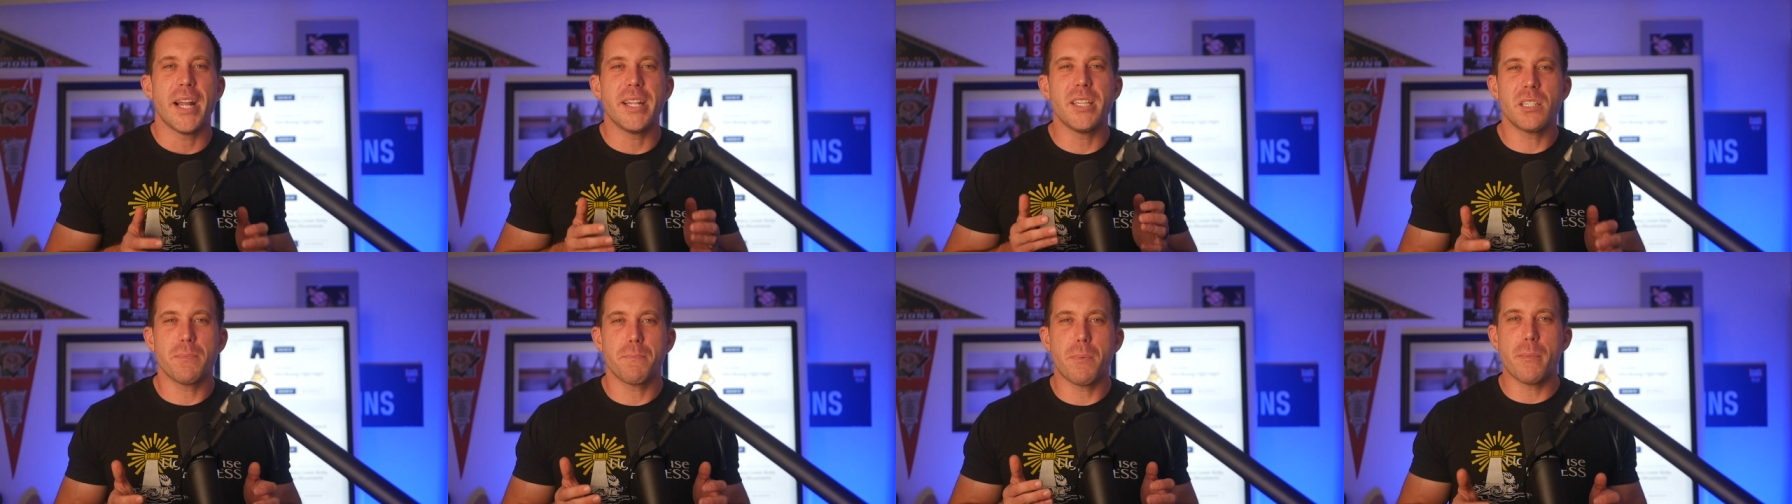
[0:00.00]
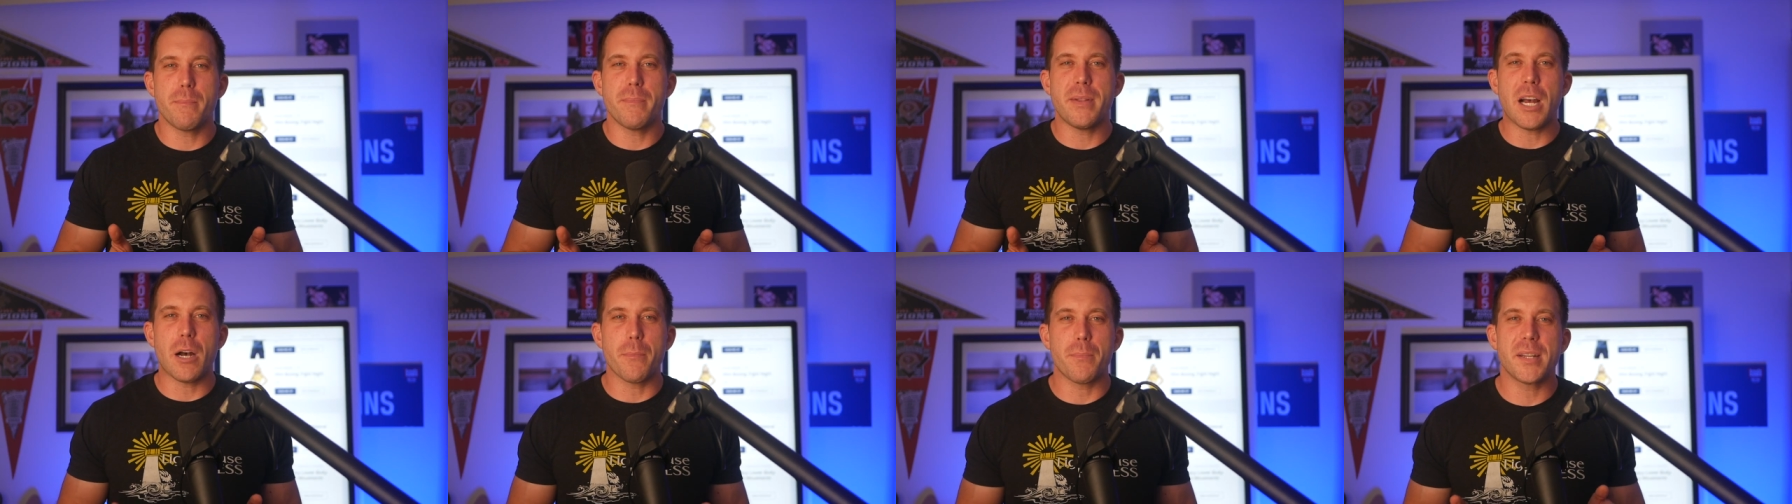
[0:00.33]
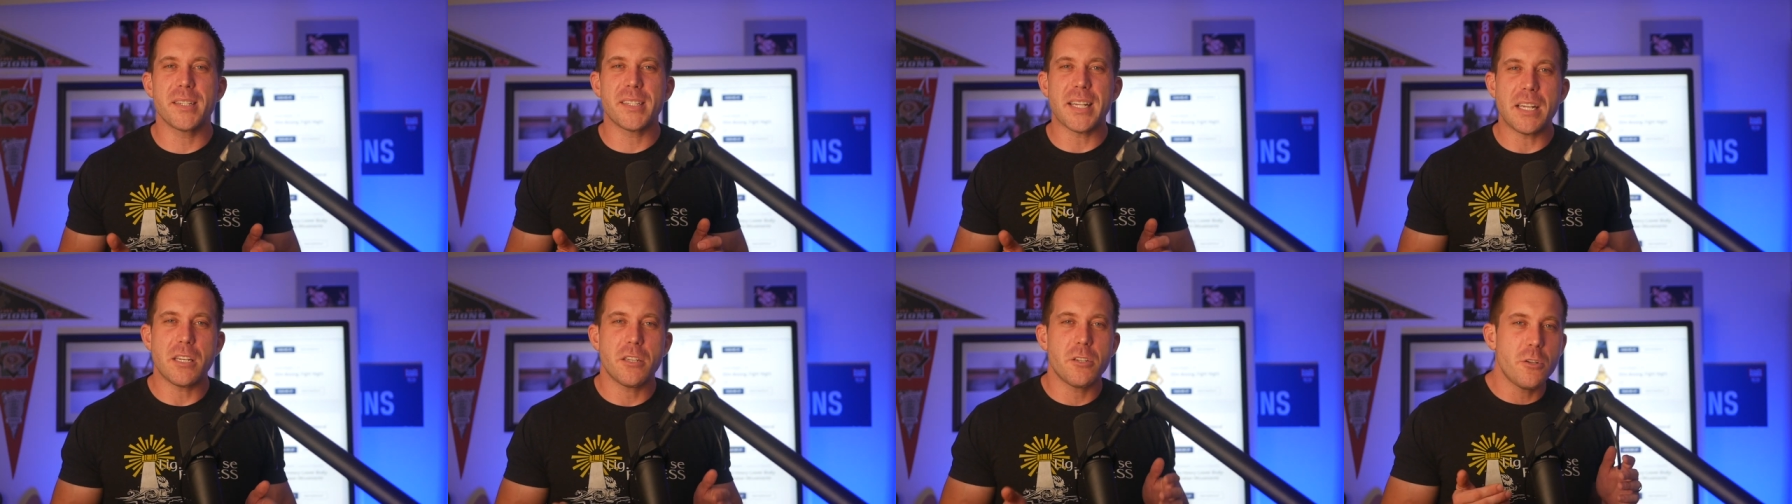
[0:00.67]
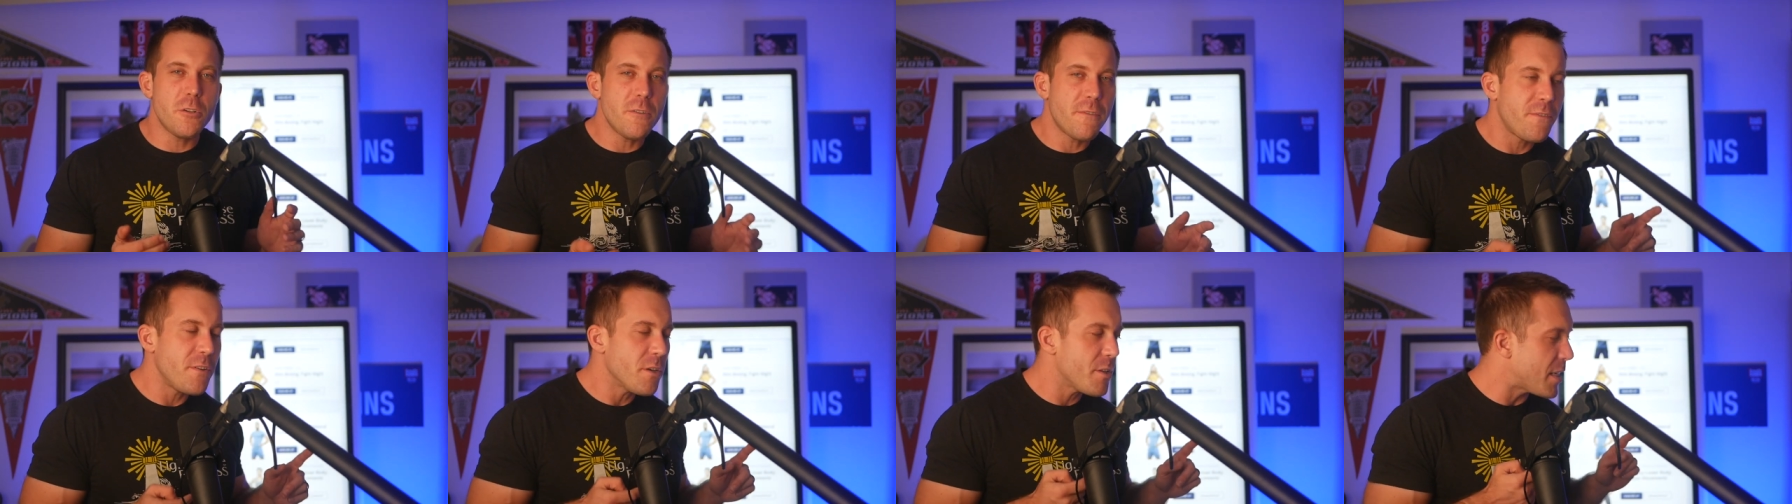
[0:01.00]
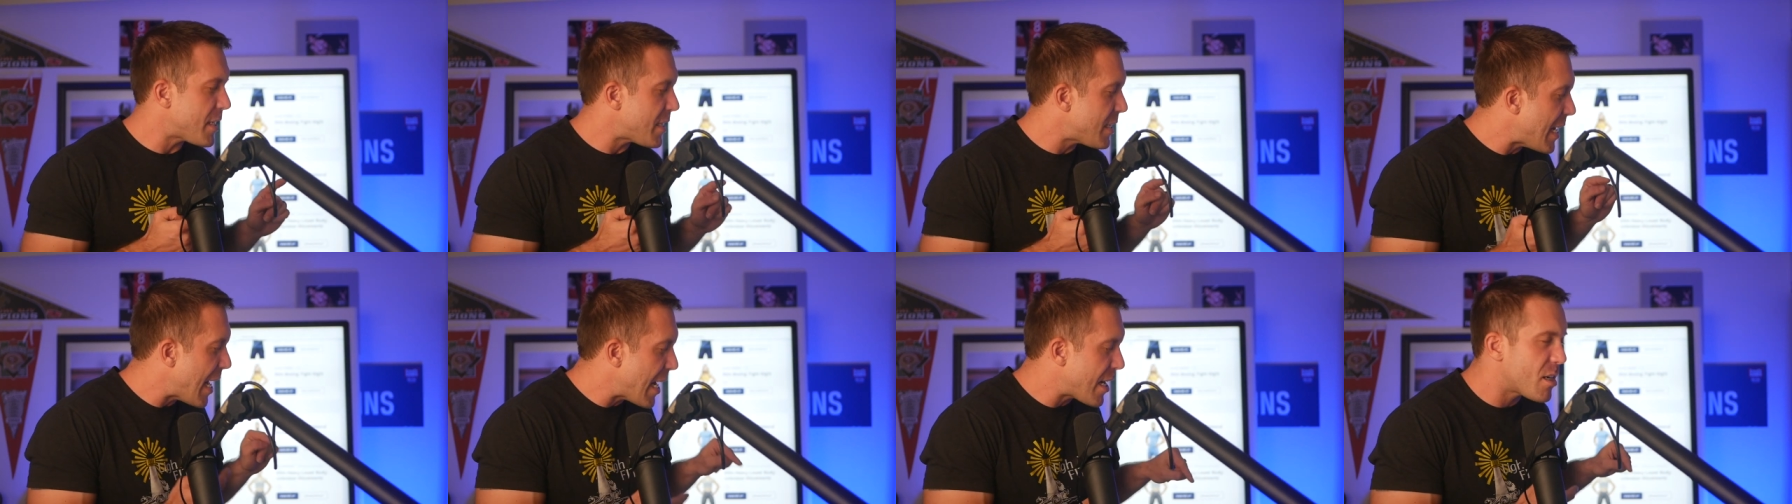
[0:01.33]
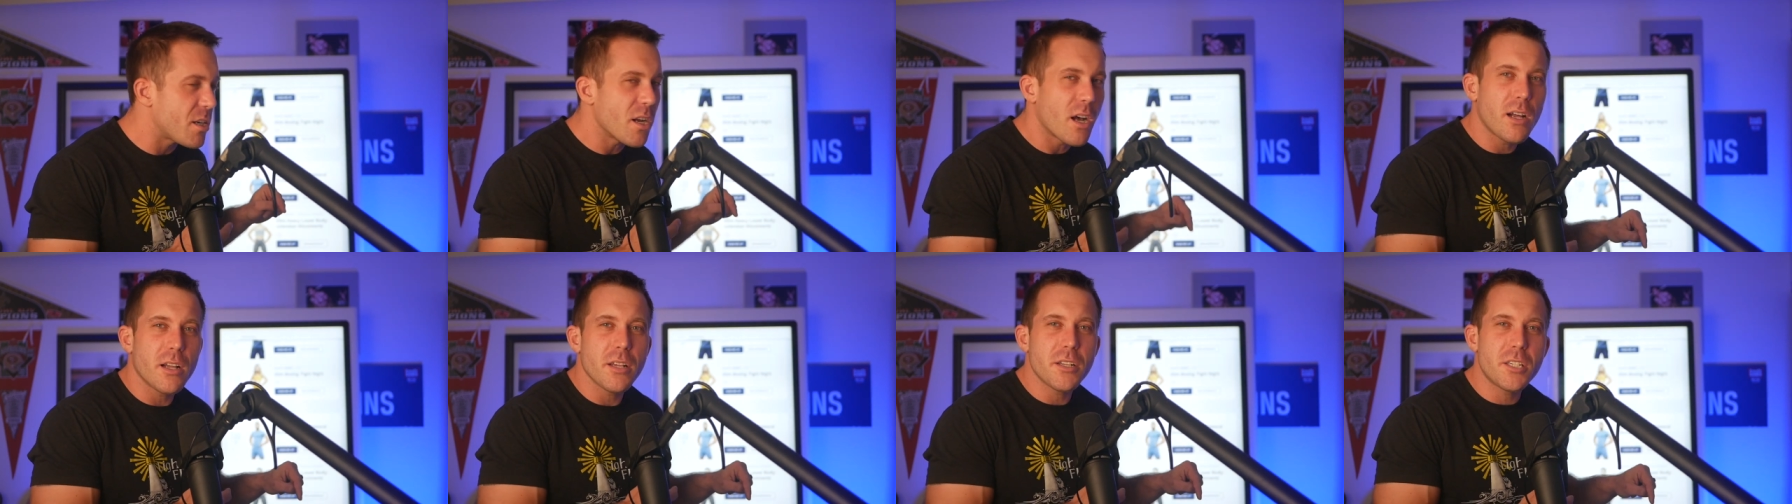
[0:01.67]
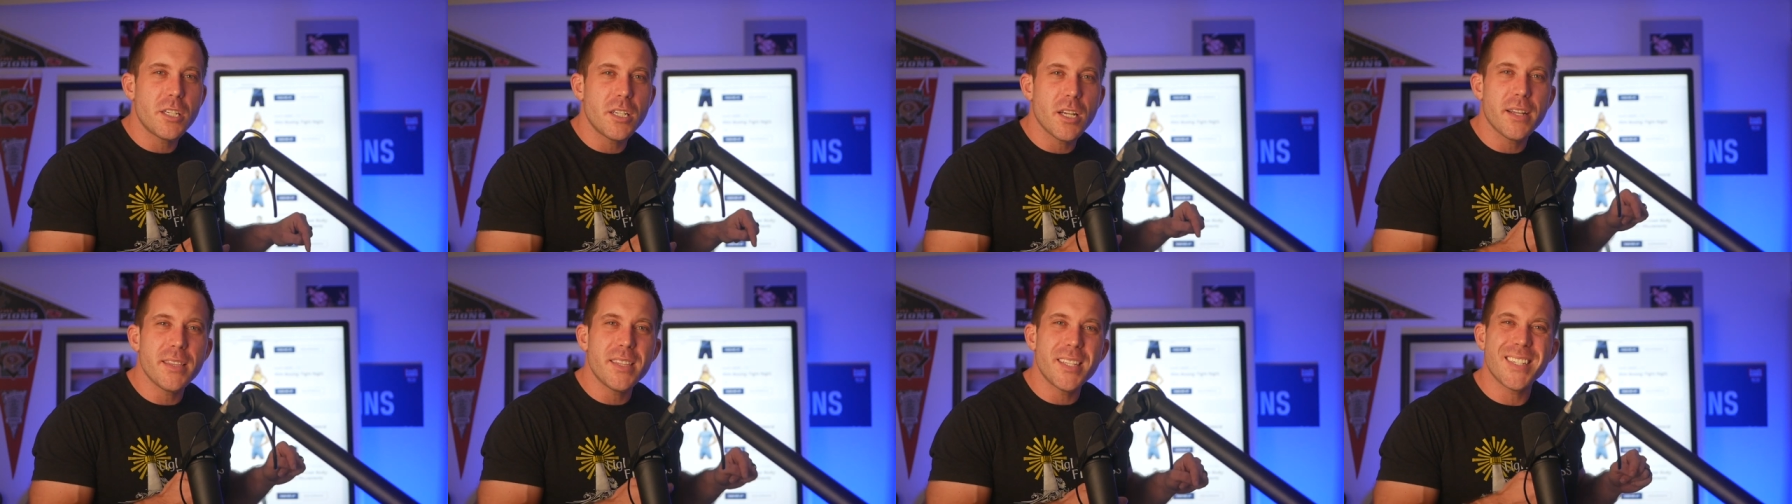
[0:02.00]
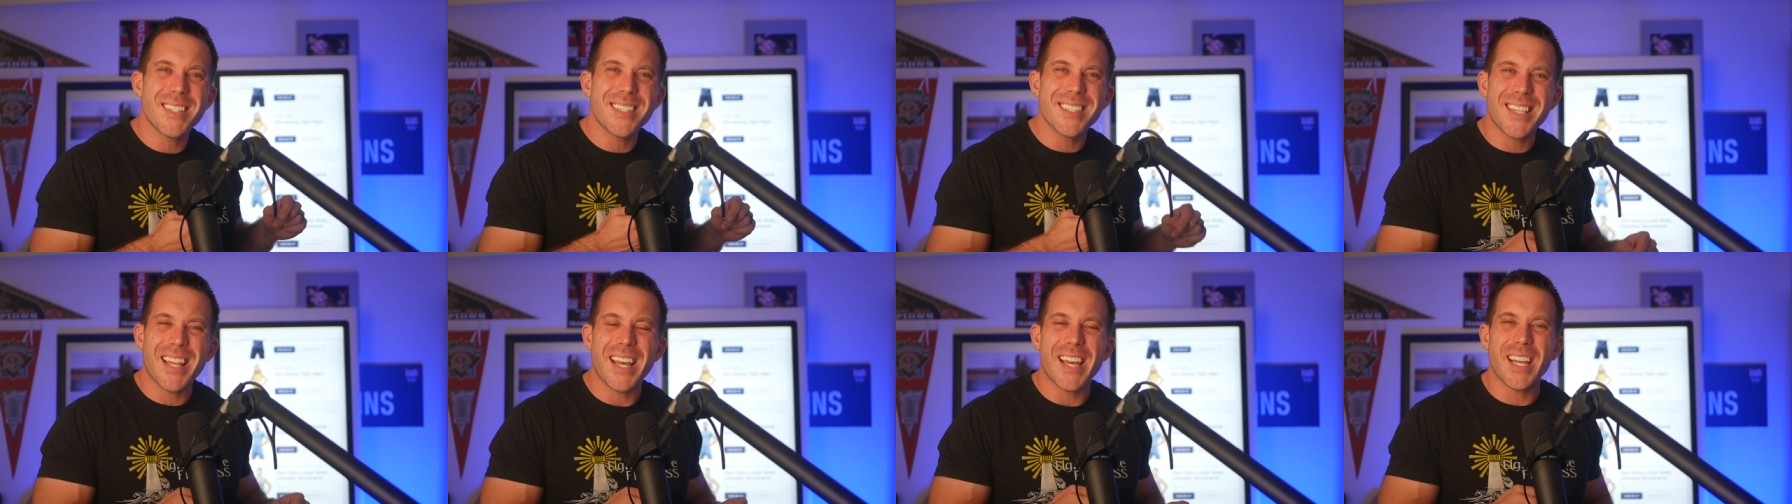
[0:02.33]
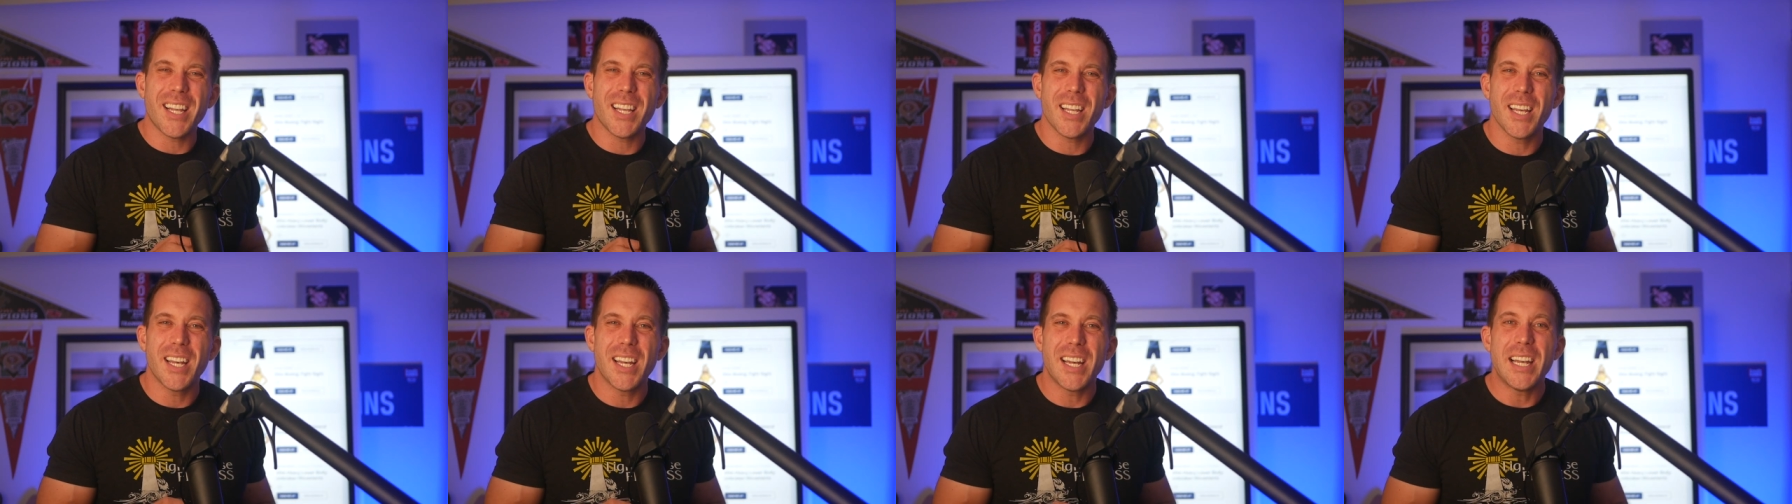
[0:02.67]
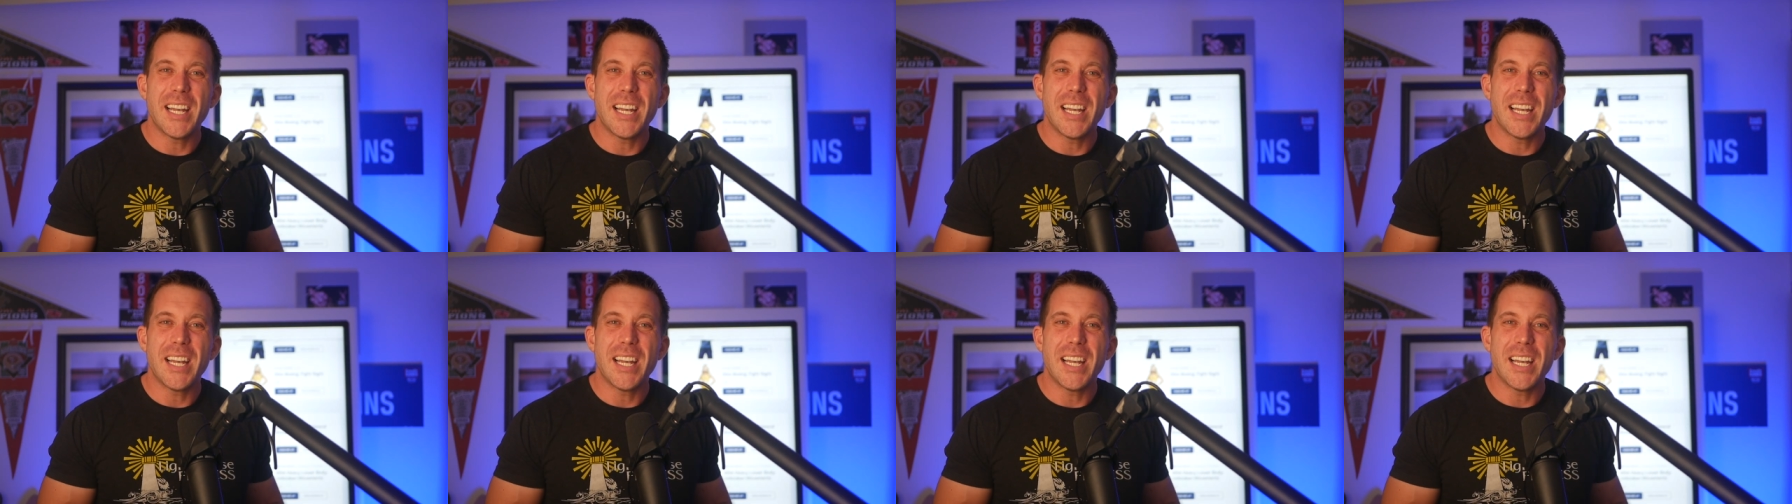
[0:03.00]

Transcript: And this bummed me out because I do feel the technology on this thing